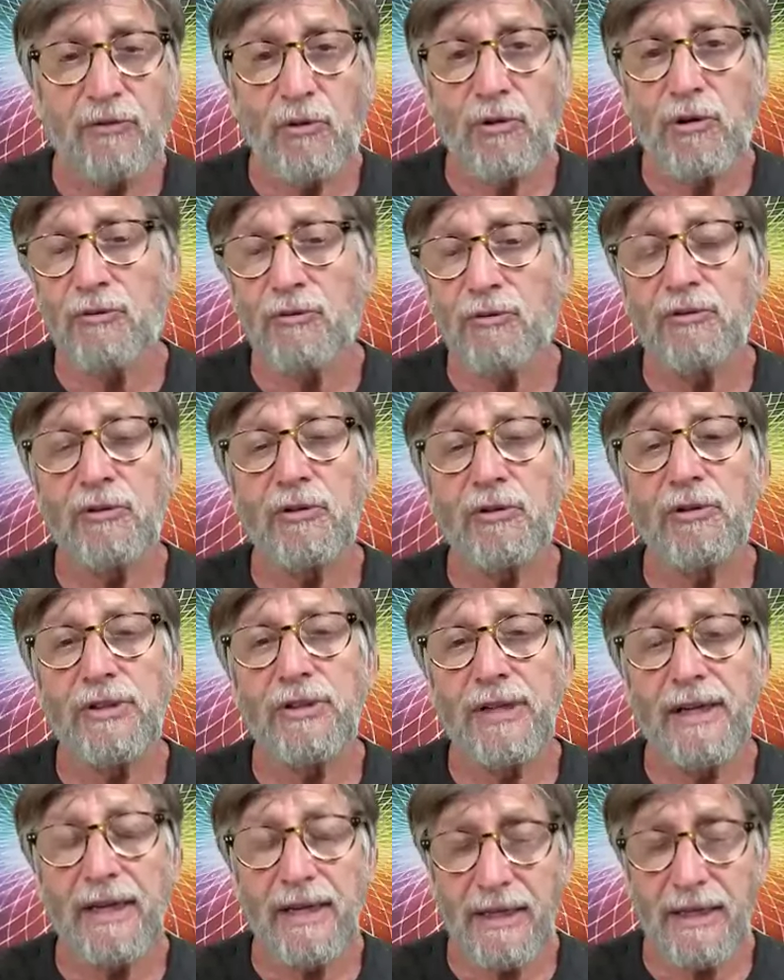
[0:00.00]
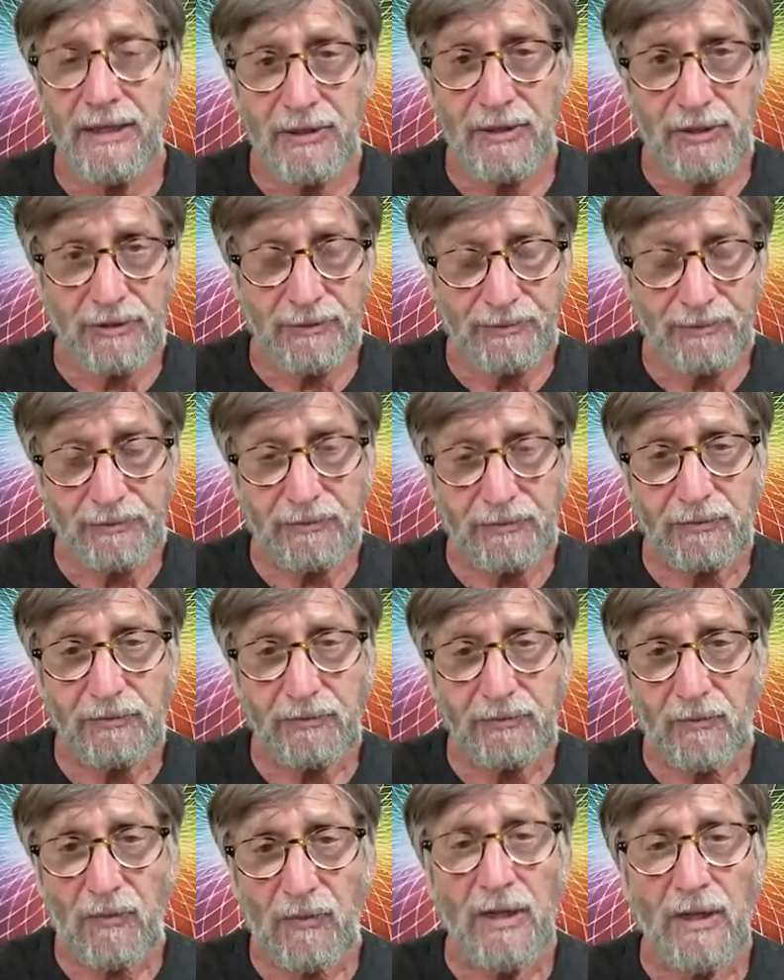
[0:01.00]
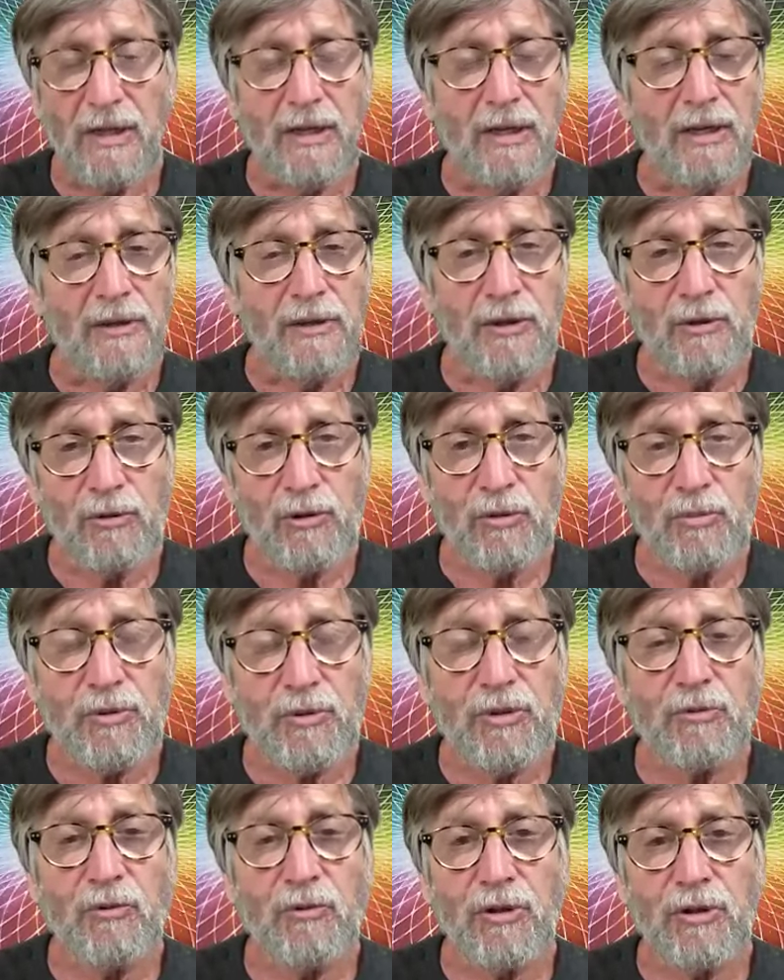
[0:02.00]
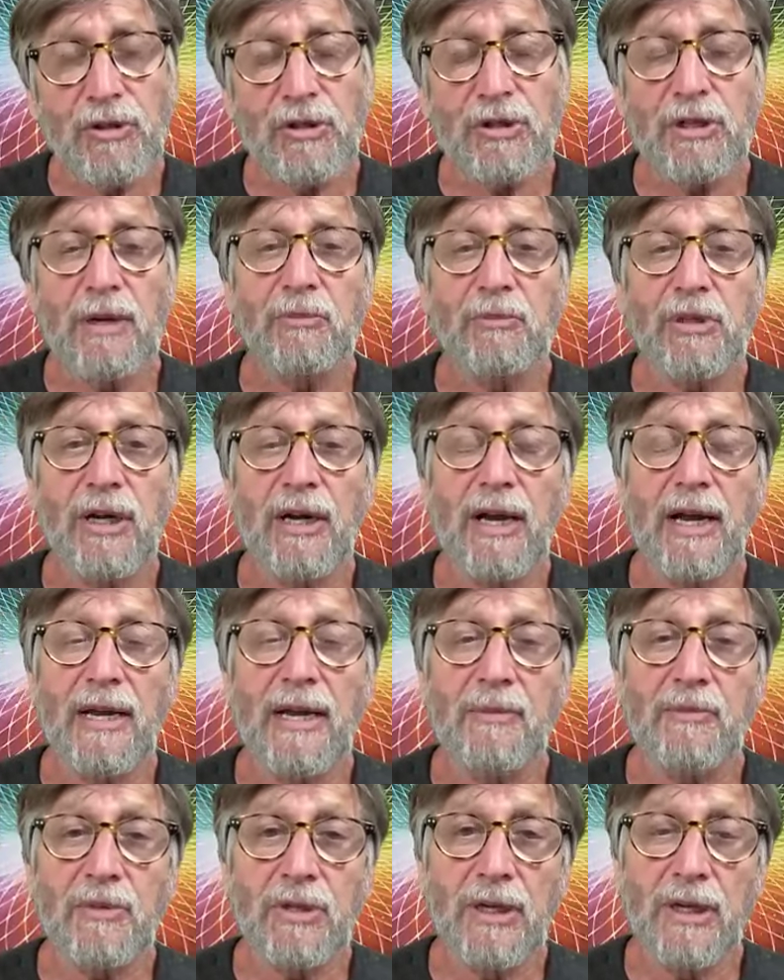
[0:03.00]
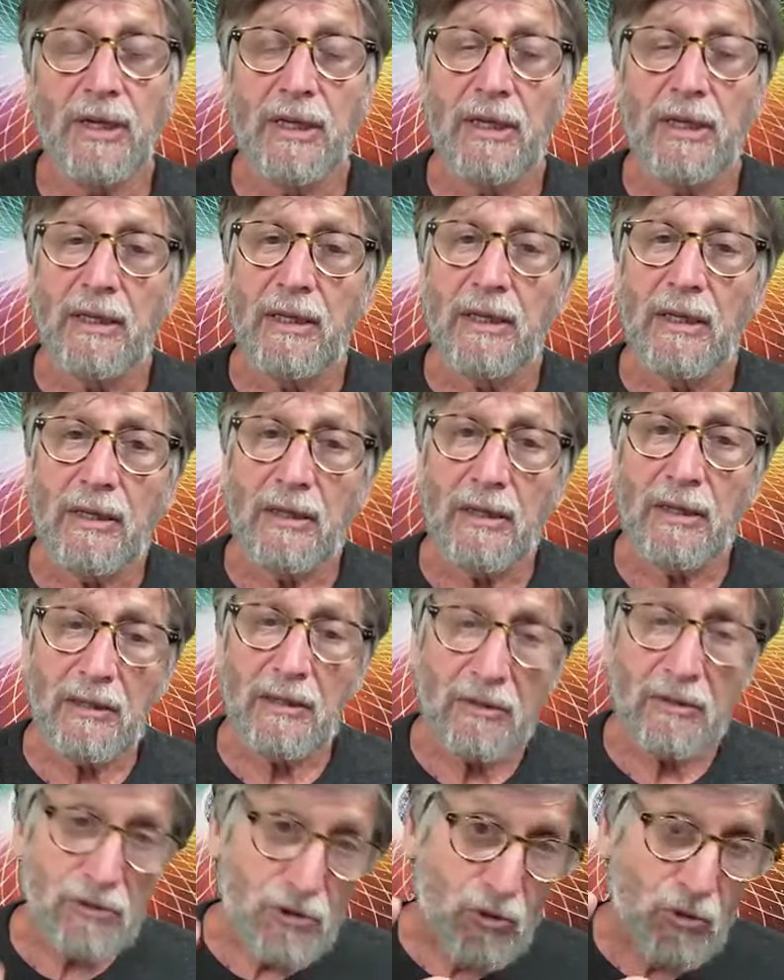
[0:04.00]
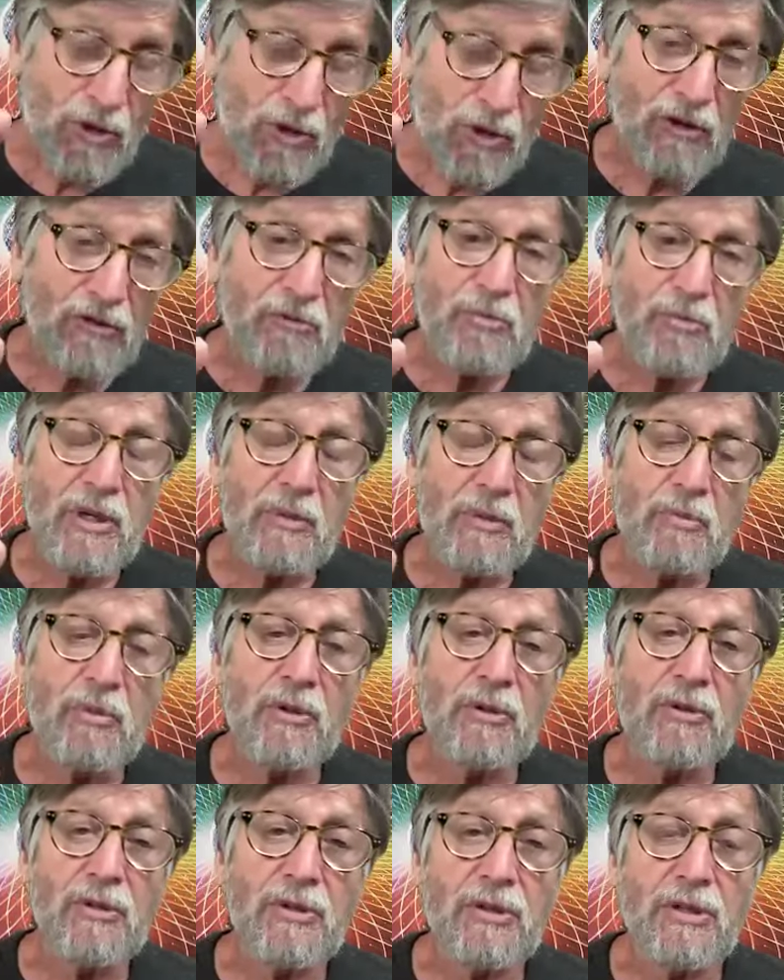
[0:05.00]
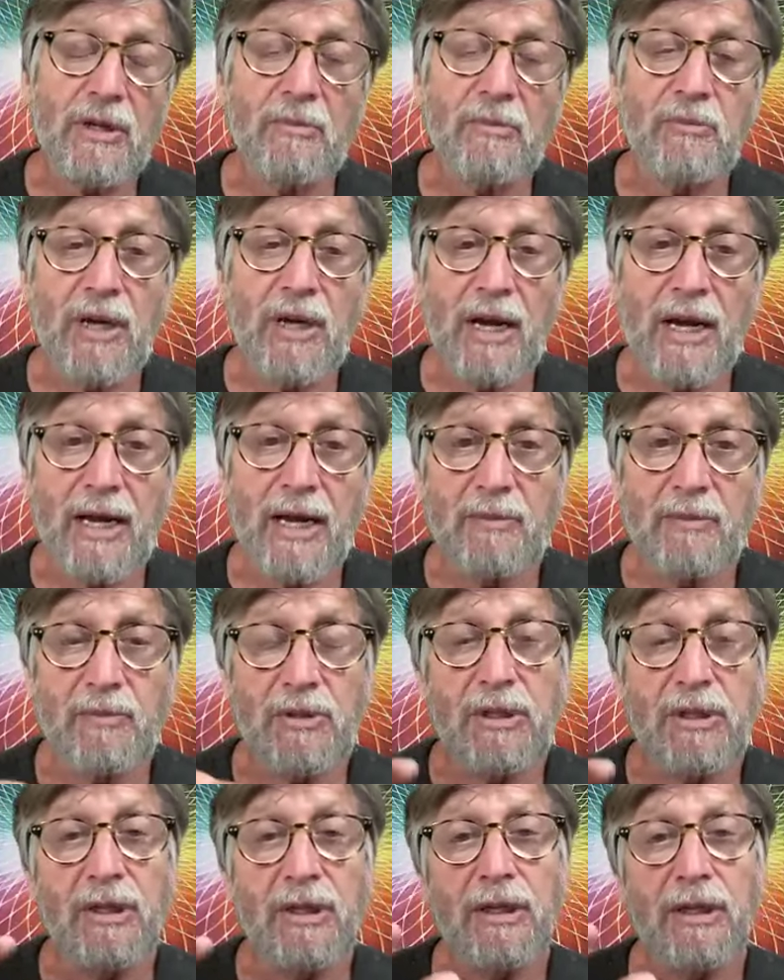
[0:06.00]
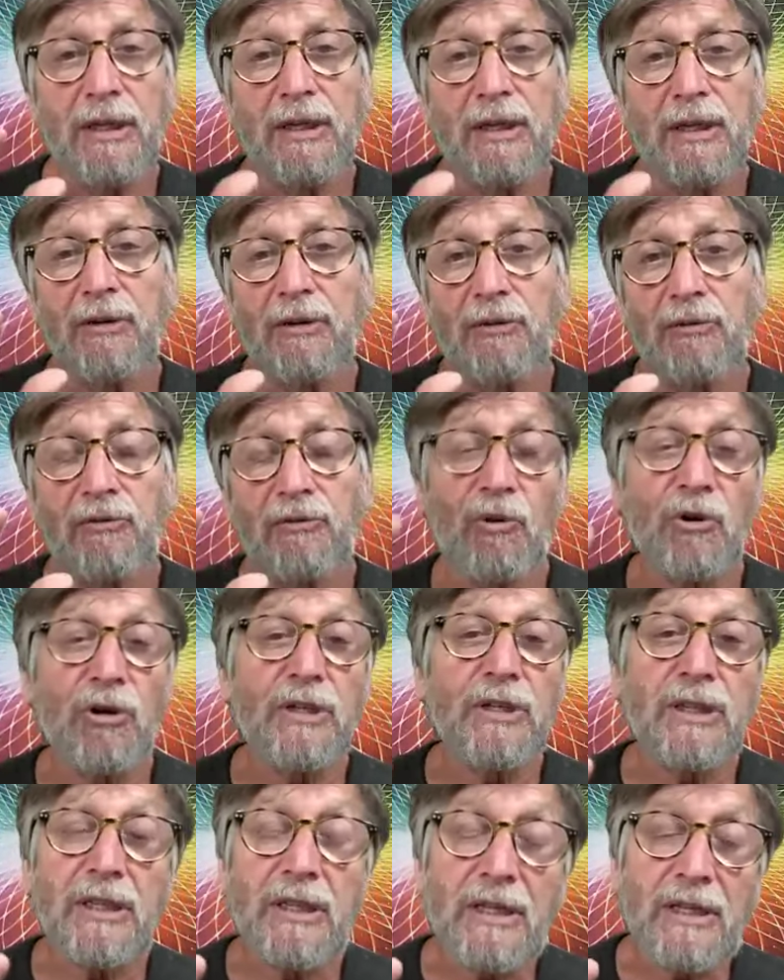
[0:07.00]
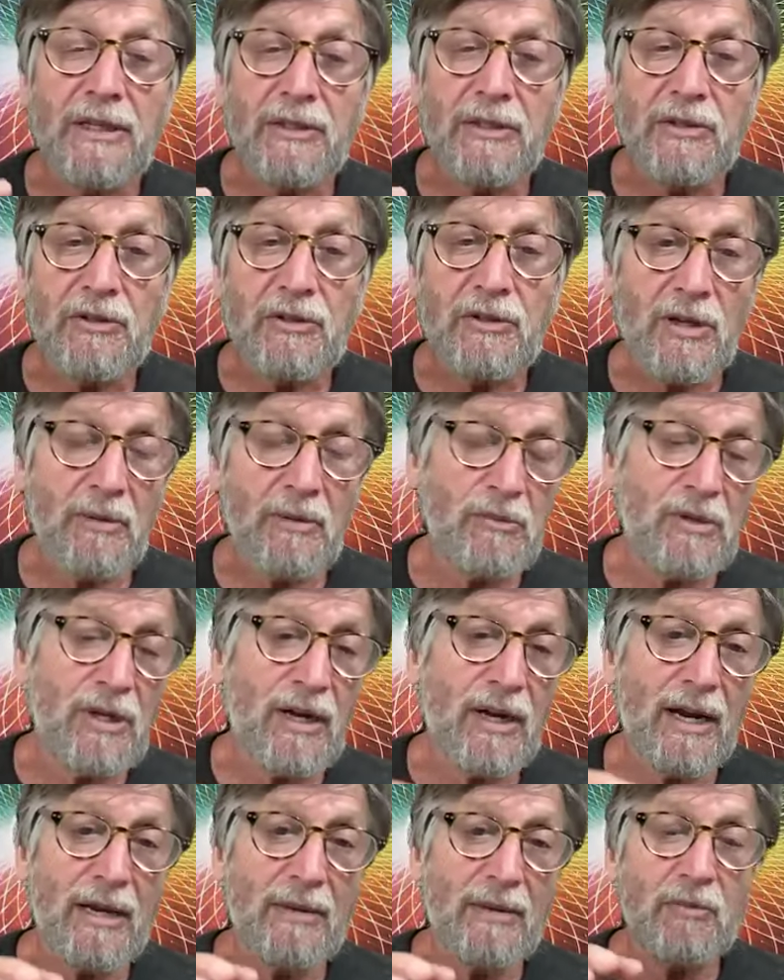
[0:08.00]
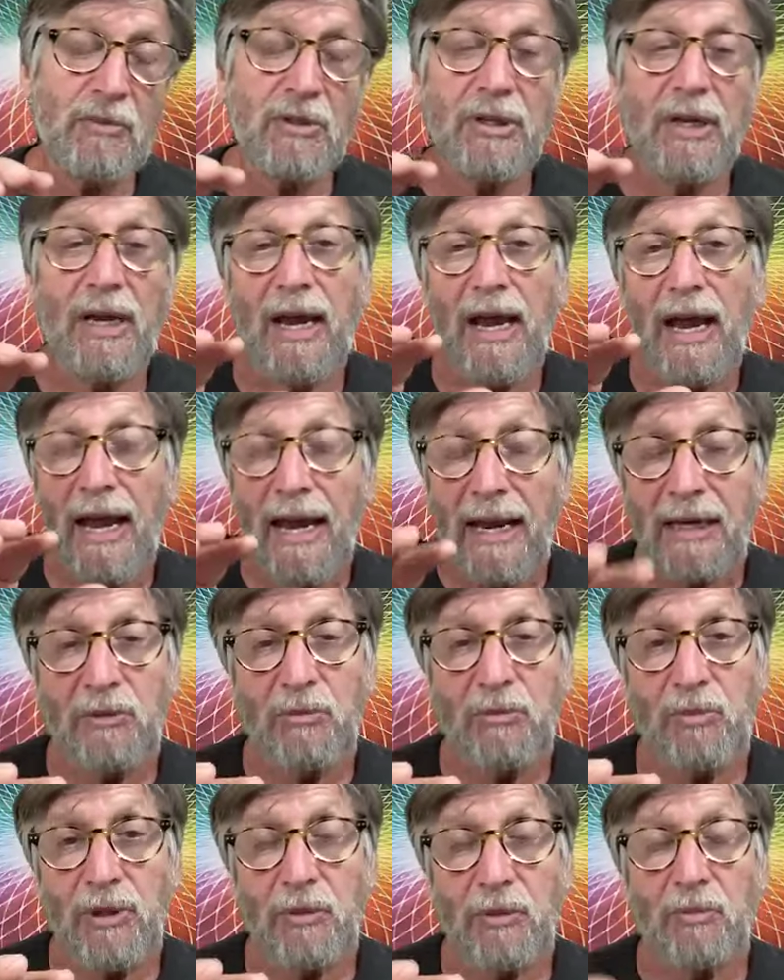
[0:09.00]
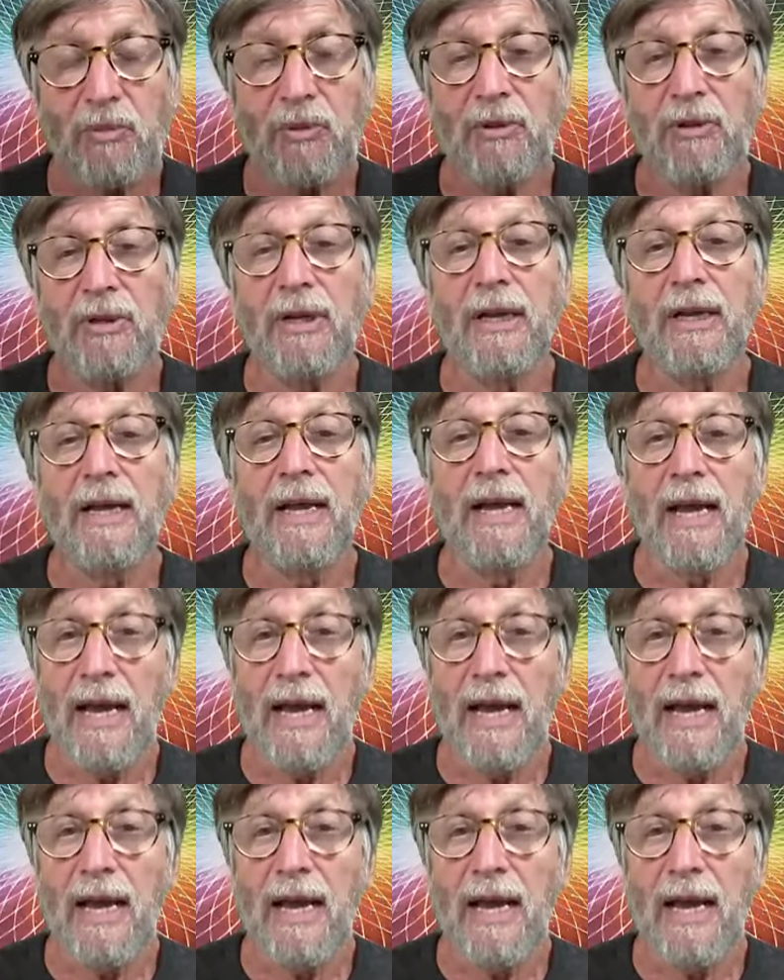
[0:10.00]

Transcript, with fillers: four full days. The groups were sometimes 12 people, sometimes 14, sometimes eight people.